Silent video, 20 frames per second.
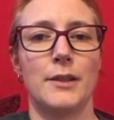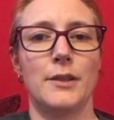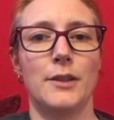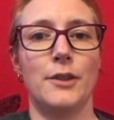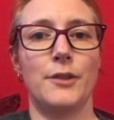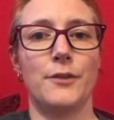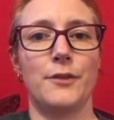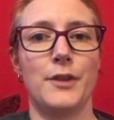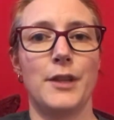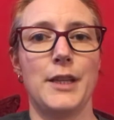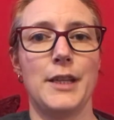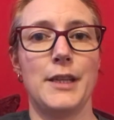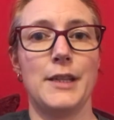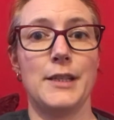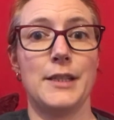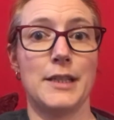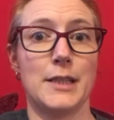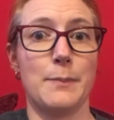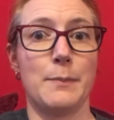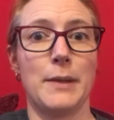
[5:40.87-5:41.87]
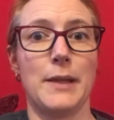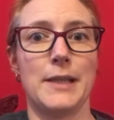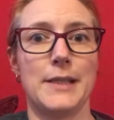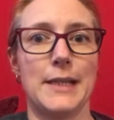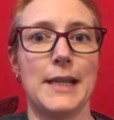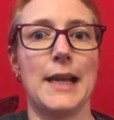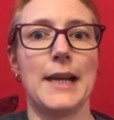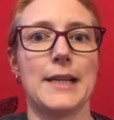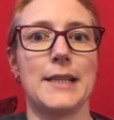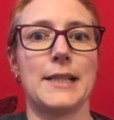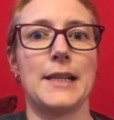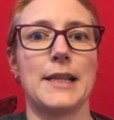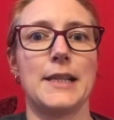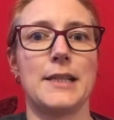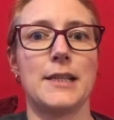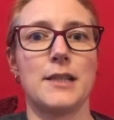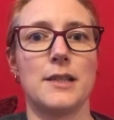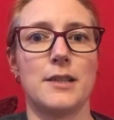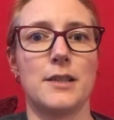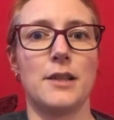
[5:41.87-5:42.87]
of the disability
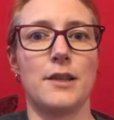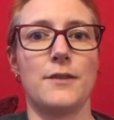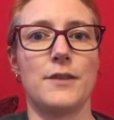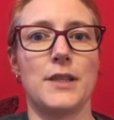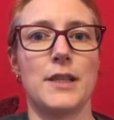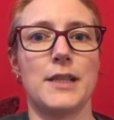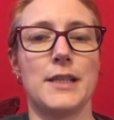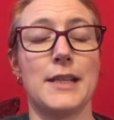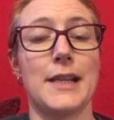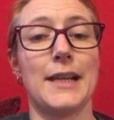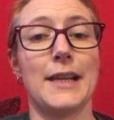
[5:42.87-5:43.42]
access services,